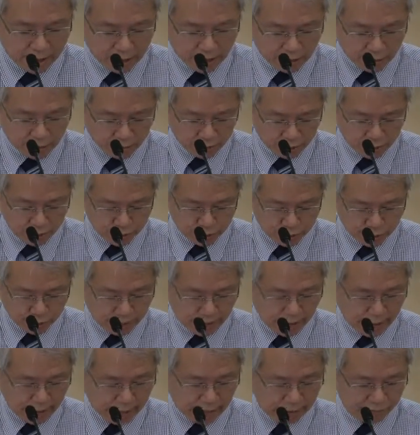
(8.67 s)
You should
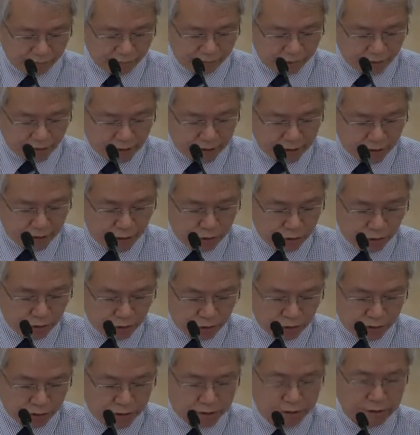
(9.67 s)
have your
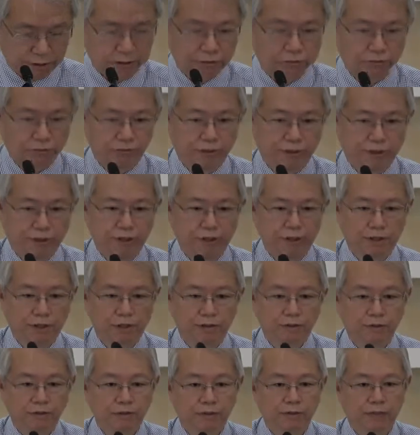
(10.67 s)
notes with
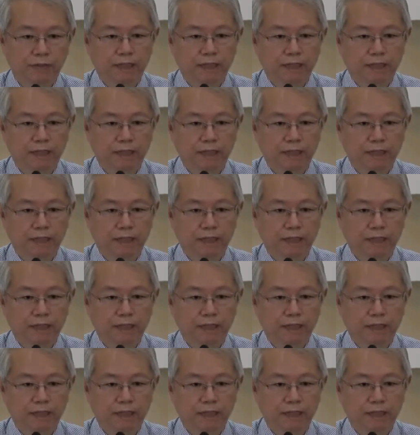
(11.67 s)
you,